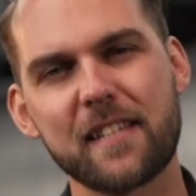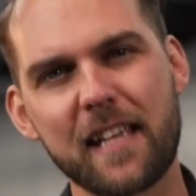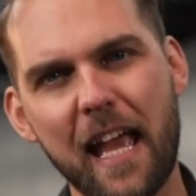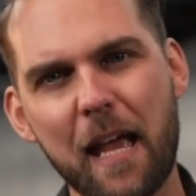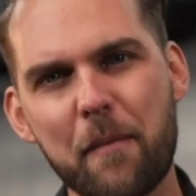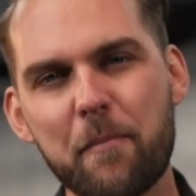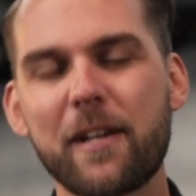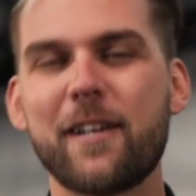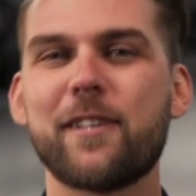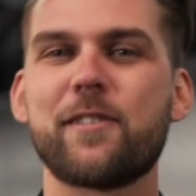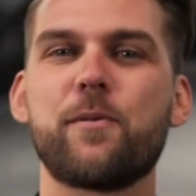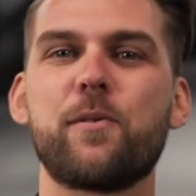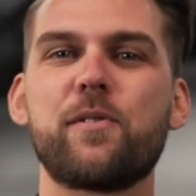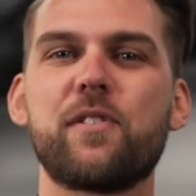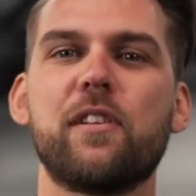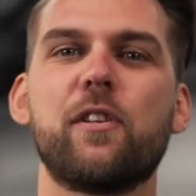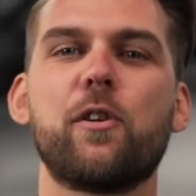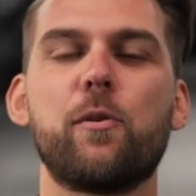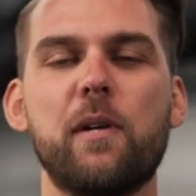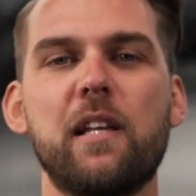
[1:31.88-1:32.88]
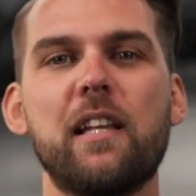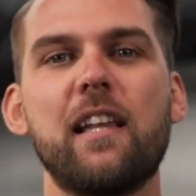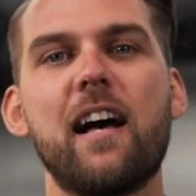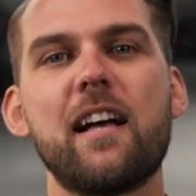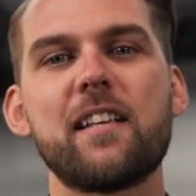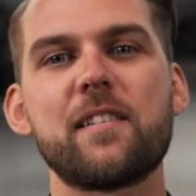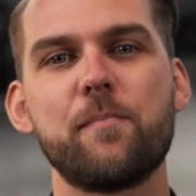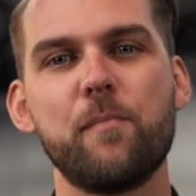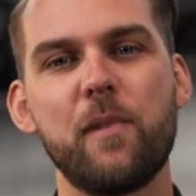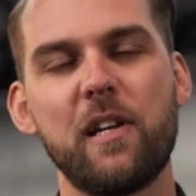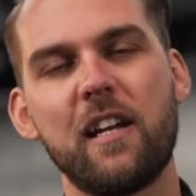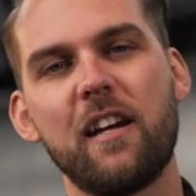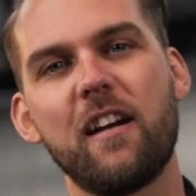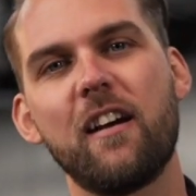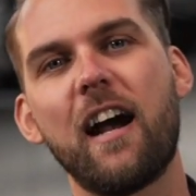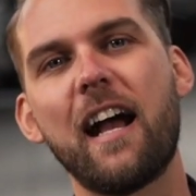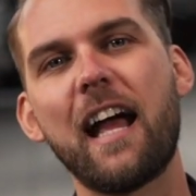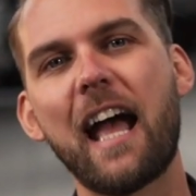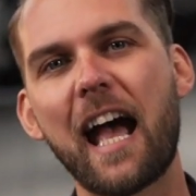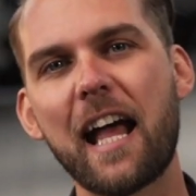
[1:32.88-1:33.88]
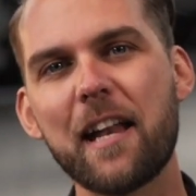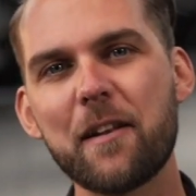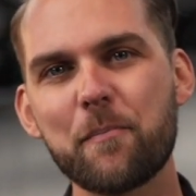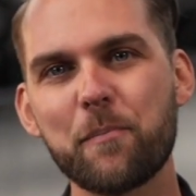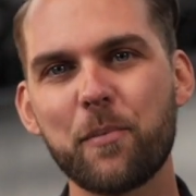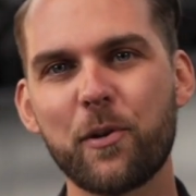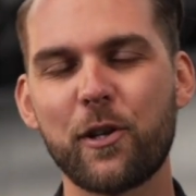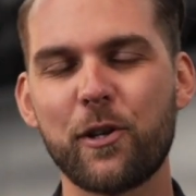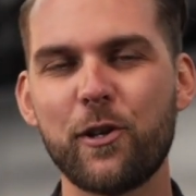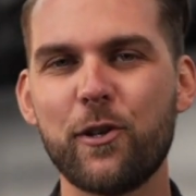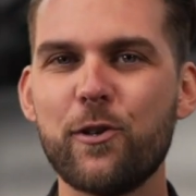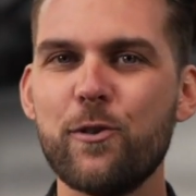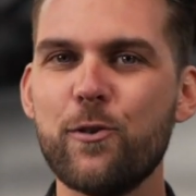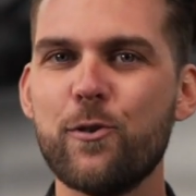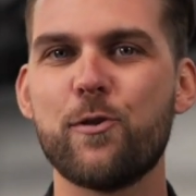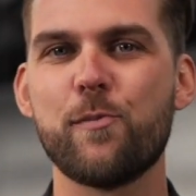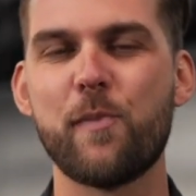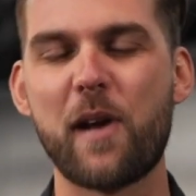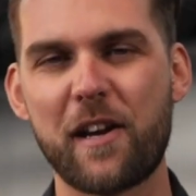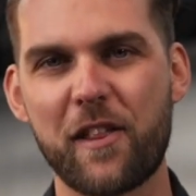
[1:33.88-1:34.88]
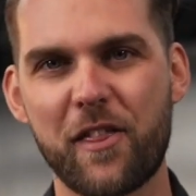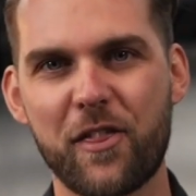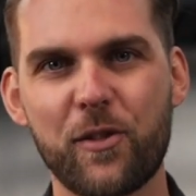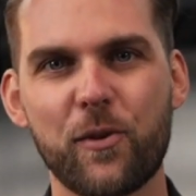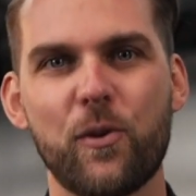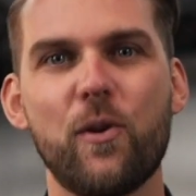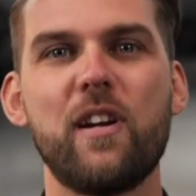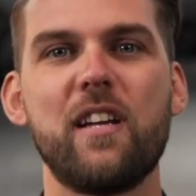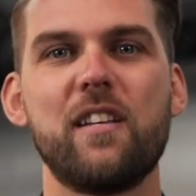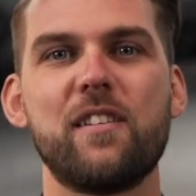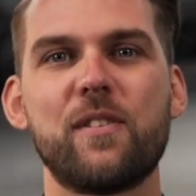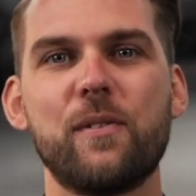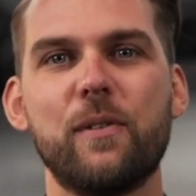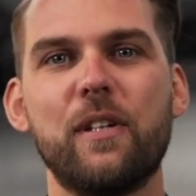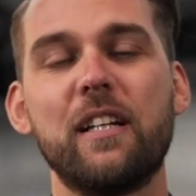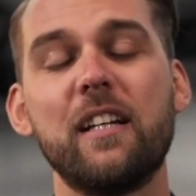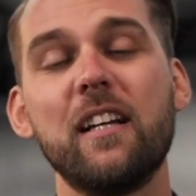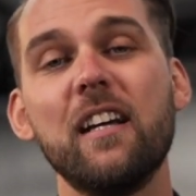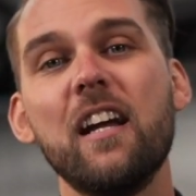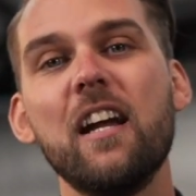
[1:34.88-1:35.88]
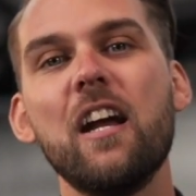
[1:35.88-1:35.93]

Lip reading: and because it was a little bit last minute, I hadn't put a huge amount of thought into it.